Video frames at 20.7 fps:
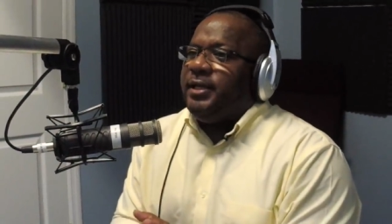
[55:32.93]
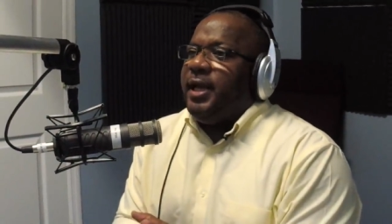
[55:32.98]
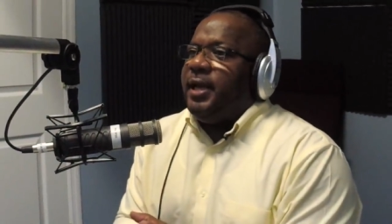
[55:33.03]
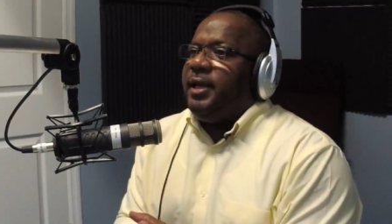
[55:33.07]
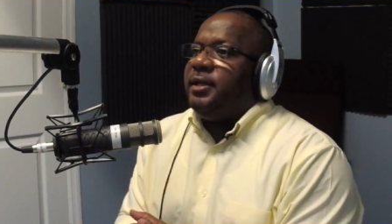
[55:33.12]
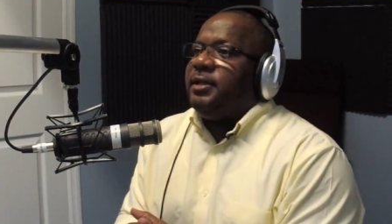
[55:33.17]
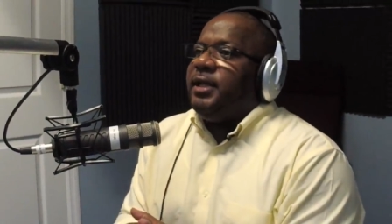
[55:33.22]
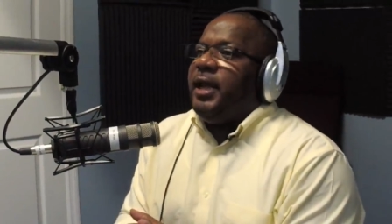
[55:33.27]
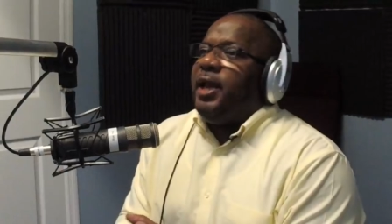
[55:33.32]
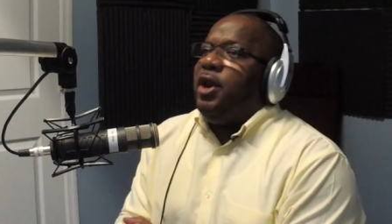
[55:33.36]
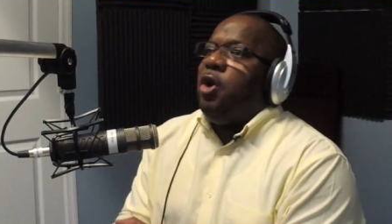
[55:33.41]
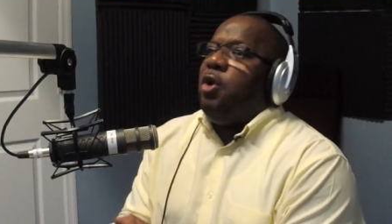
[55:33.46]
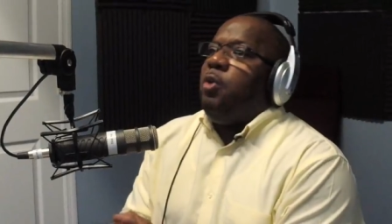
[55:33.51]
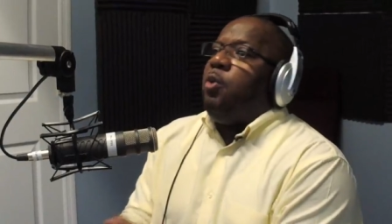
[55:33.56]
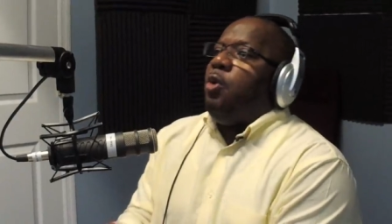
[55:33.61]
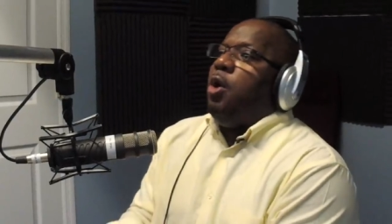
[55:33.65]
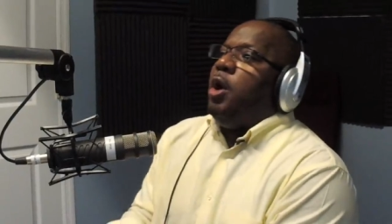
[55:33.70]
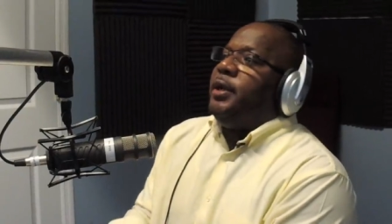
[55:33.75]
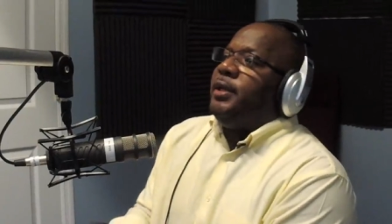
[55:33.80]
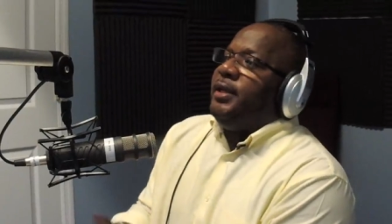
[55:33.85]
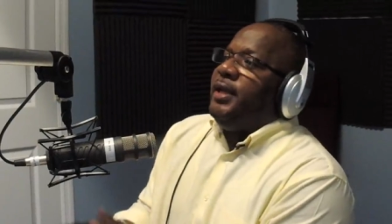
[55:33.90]
they they don't
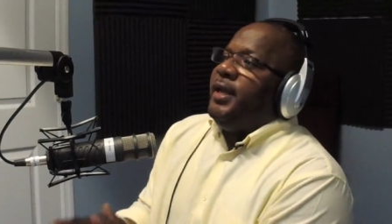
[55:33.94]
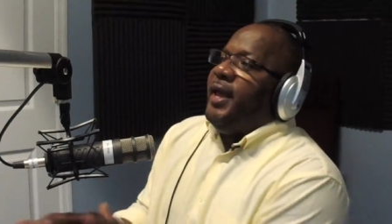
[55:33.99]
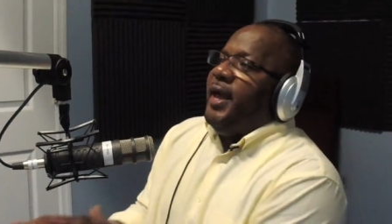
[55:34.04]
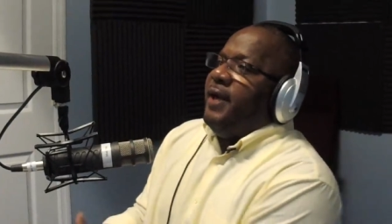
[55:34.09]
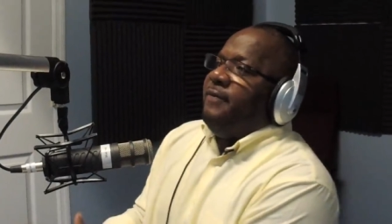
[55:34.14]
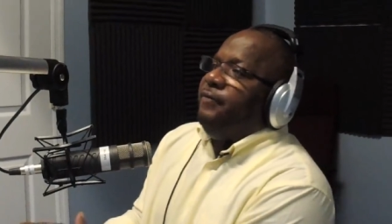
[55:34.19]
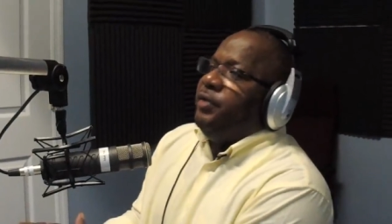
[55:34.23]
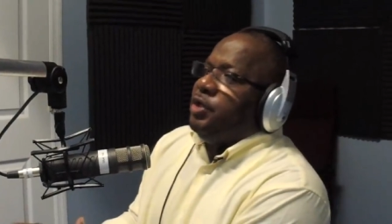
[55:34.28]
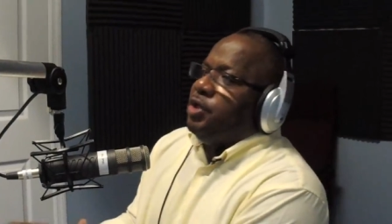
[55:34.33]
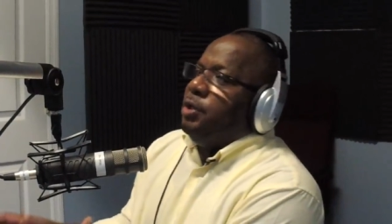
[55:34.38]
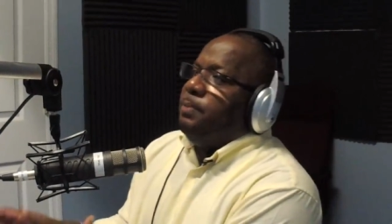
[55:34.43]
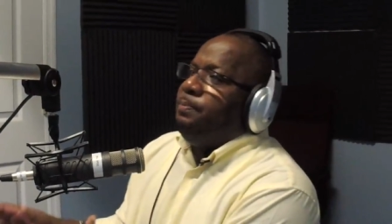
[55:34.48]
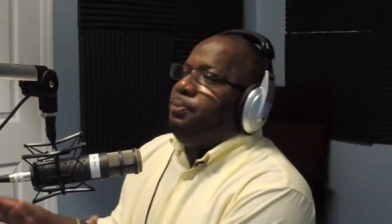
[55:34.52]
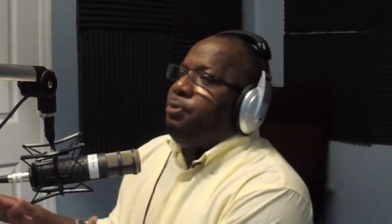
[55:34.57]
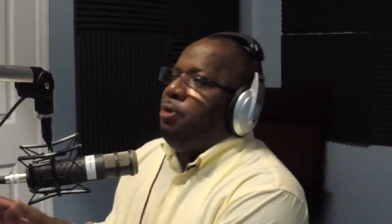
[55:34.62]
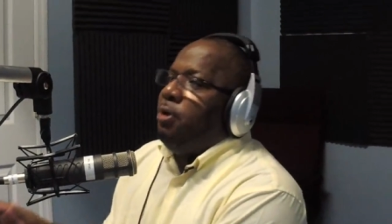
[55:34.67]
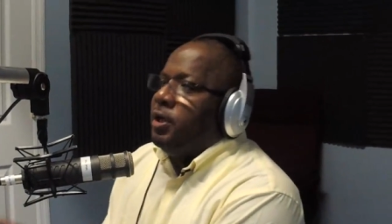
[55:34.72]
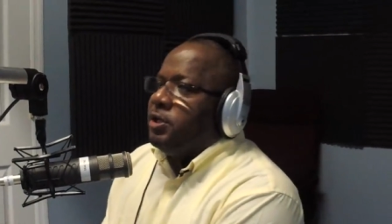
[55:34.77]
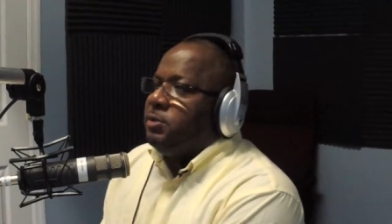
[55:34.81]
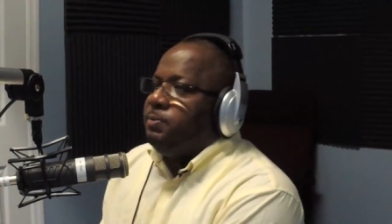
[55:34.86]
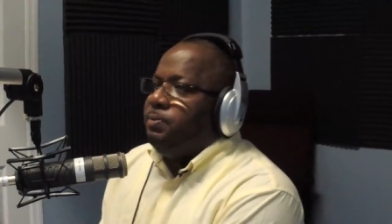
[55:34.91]
want kevin to
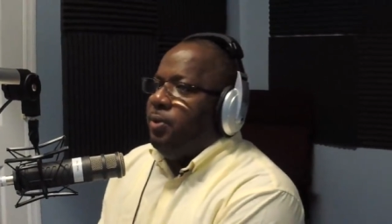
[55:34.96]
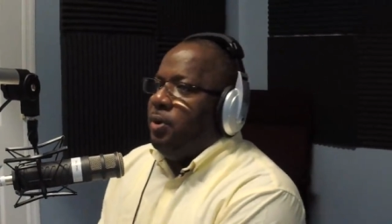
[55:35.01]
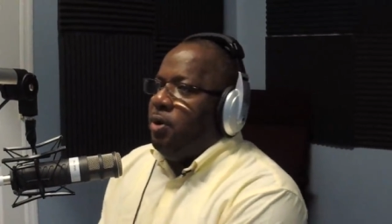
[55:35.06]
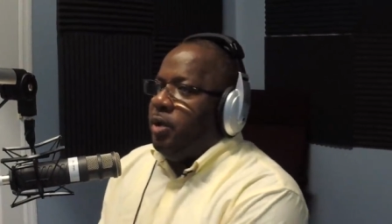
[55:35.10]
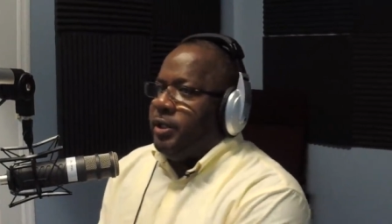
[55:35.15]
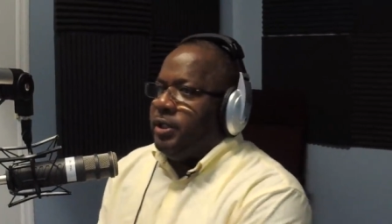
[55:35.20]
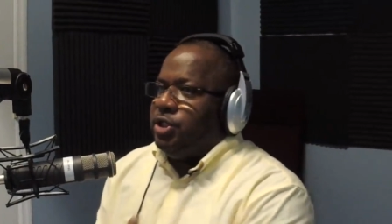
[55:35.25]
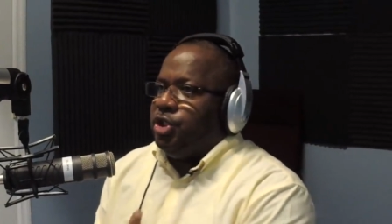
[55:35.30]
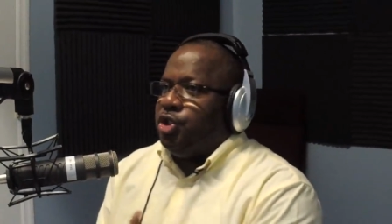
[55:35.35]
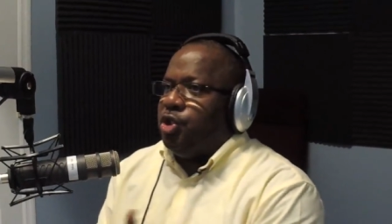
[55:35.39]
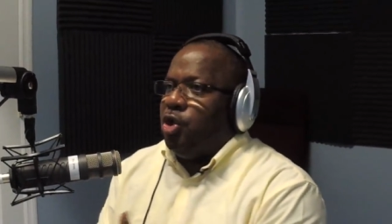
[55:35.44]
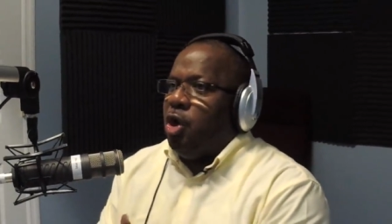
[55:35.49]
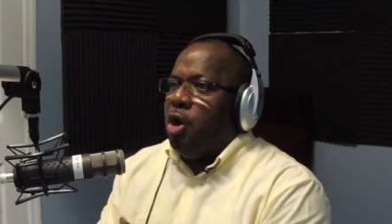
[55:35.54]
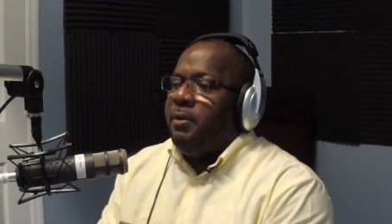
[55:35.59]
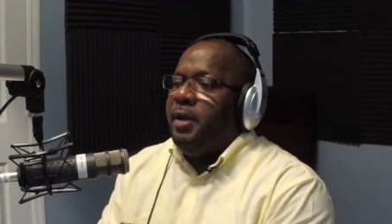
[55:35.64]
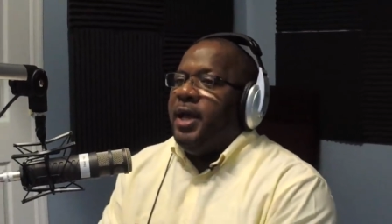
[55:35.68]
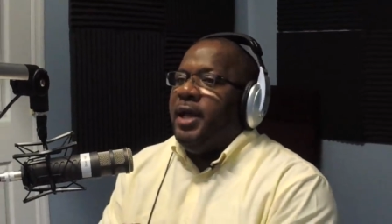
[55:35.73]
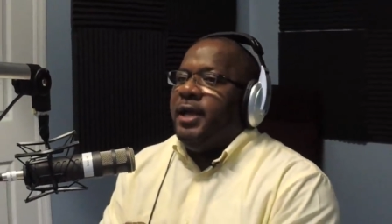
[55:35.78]
prosper on his job